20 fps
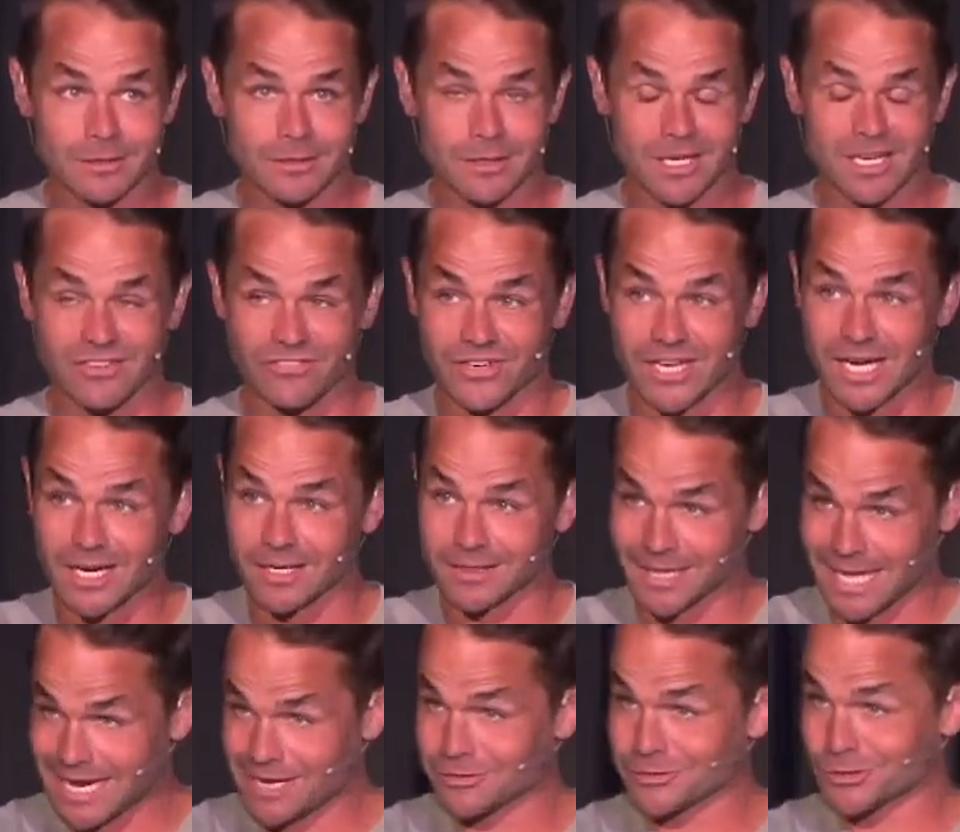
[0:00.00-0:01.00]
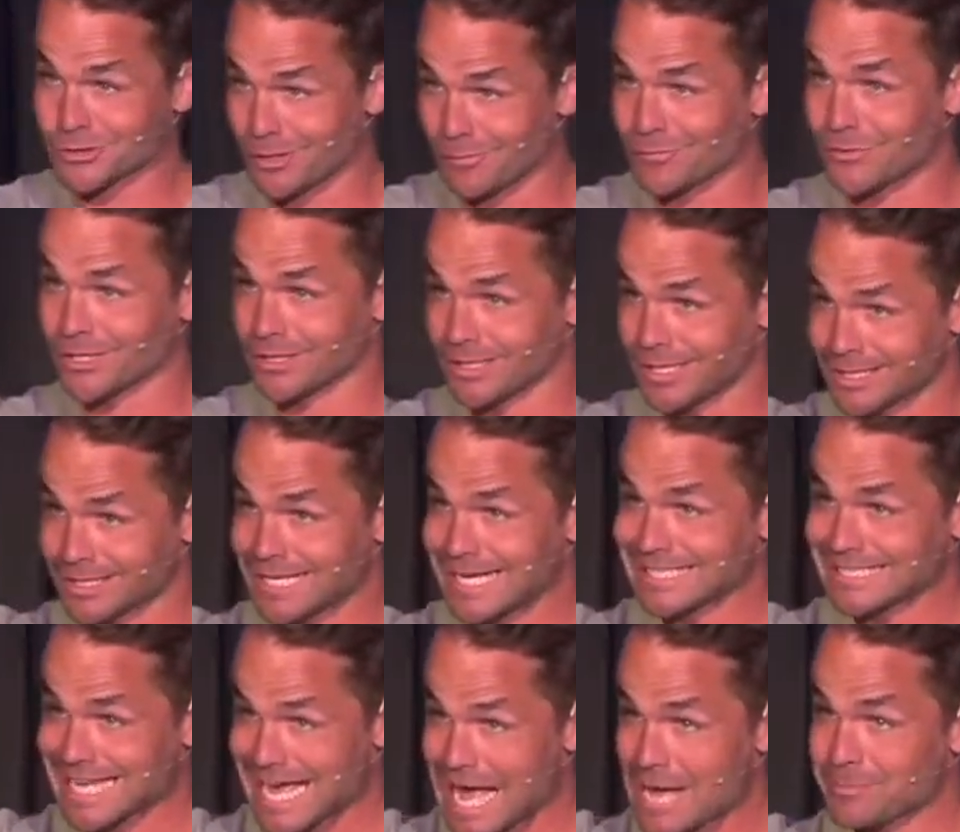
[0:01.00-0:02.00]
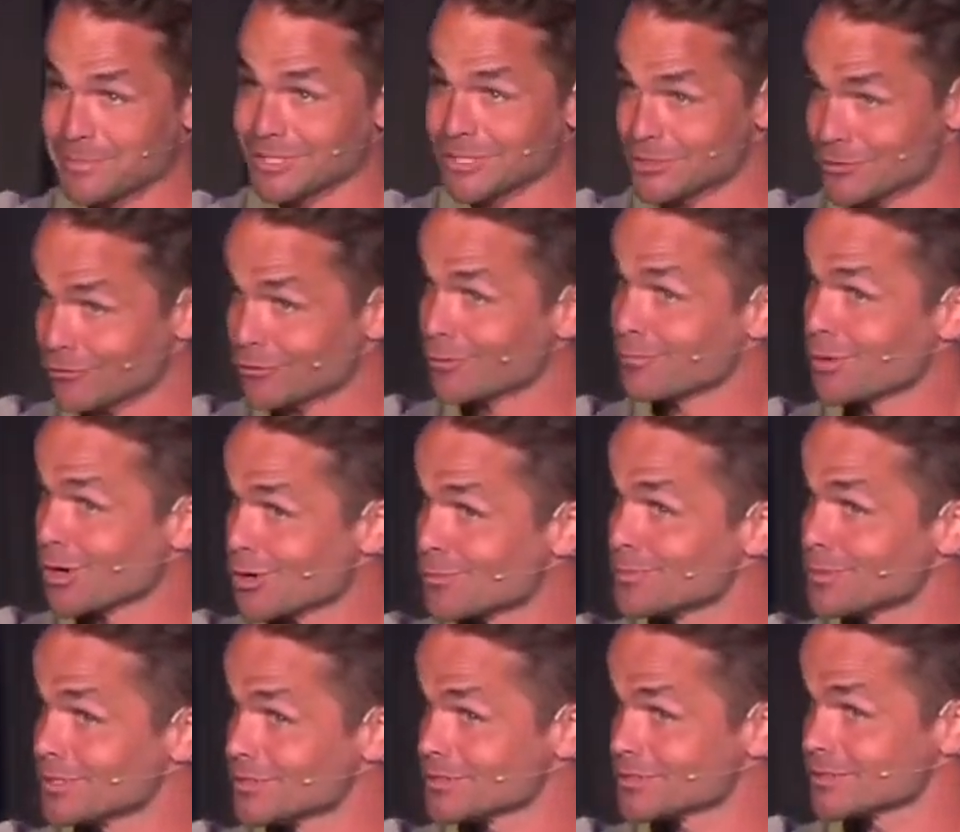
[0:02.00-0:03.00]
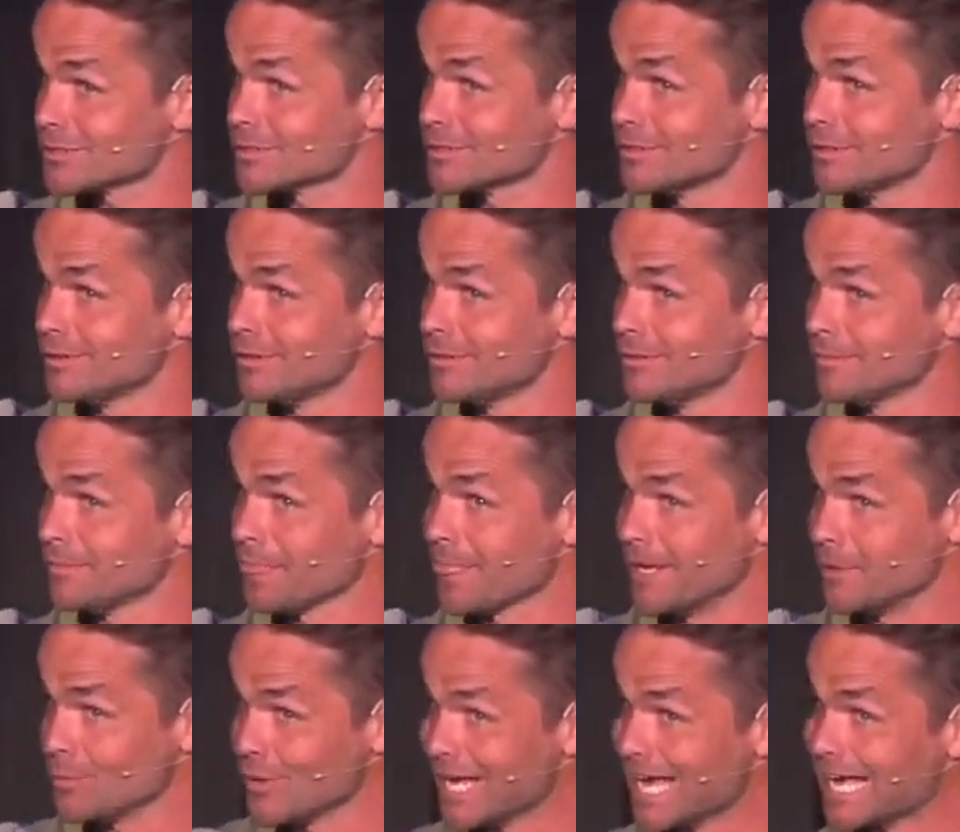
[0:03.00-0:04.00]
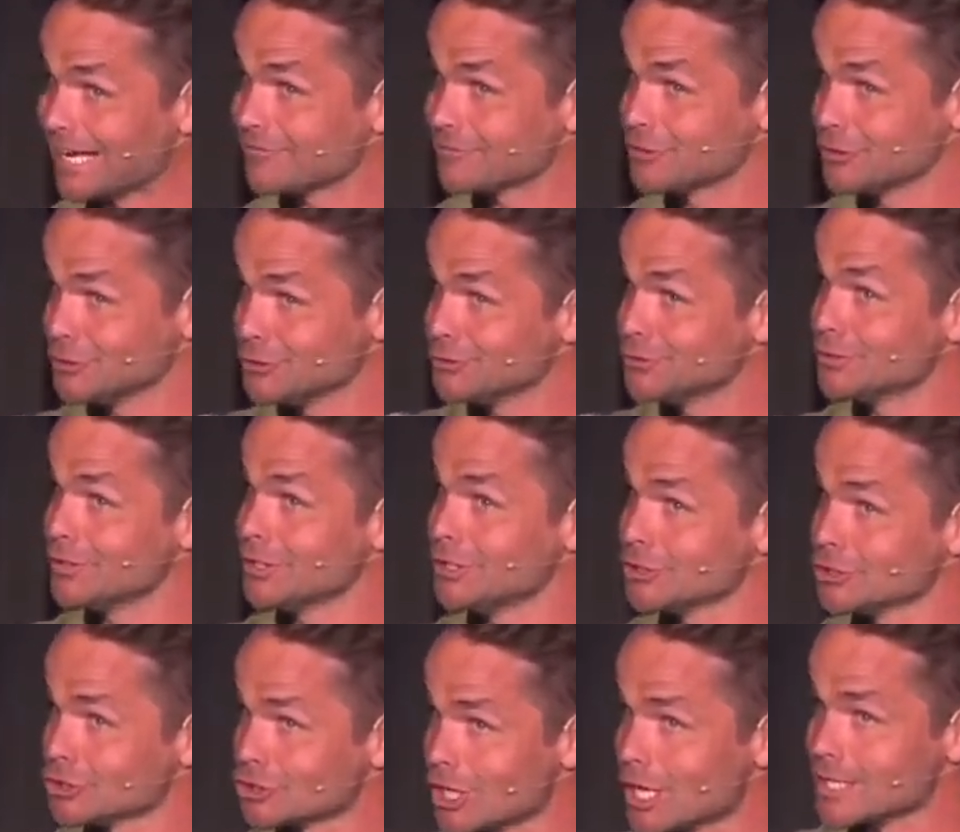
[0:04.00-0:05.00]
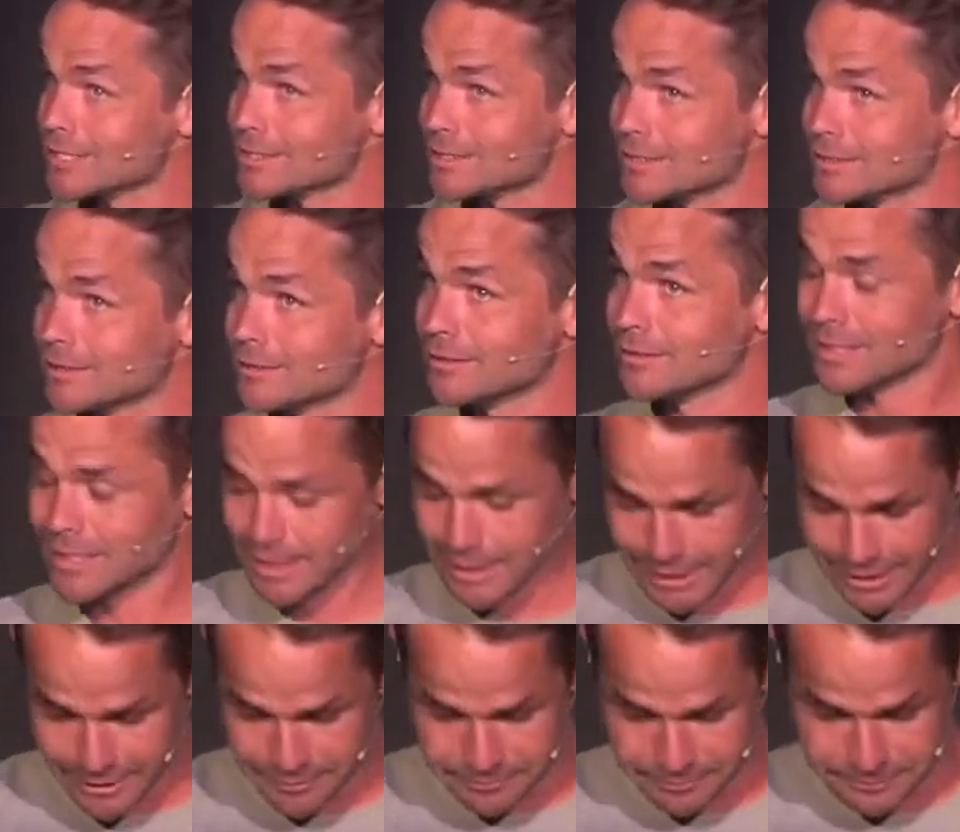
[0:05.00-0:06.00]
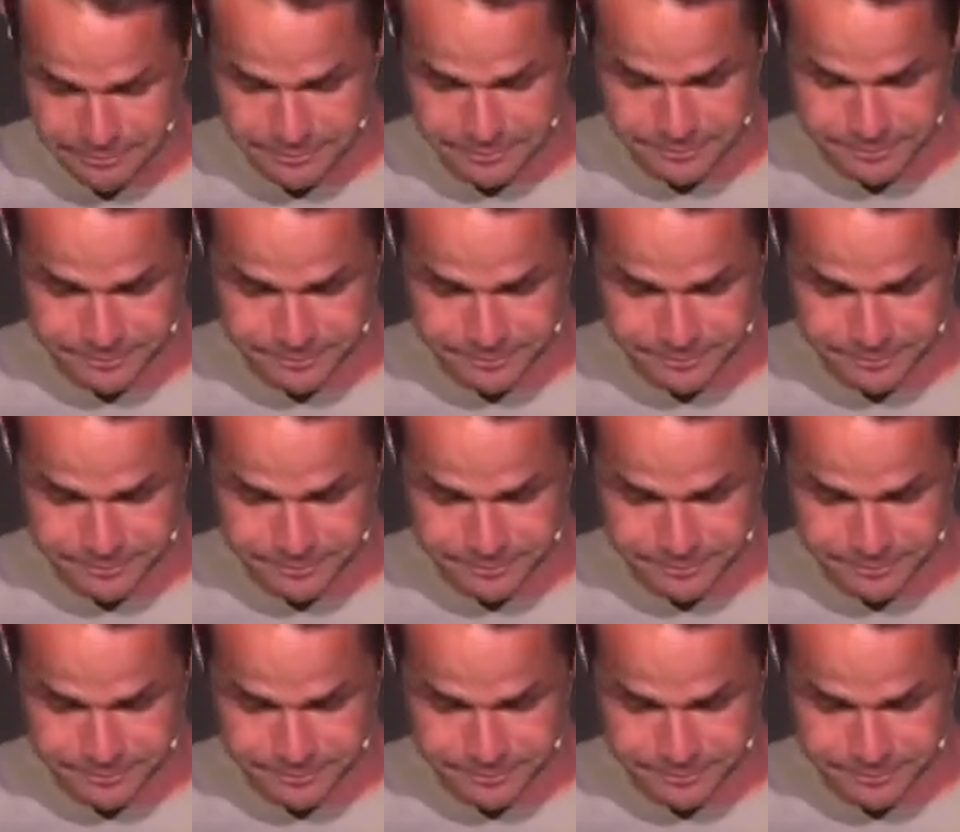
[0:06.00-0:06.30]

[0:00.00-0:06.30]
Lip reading: And if God allows something like that to happen, it's for a purpose, and we have to trust him.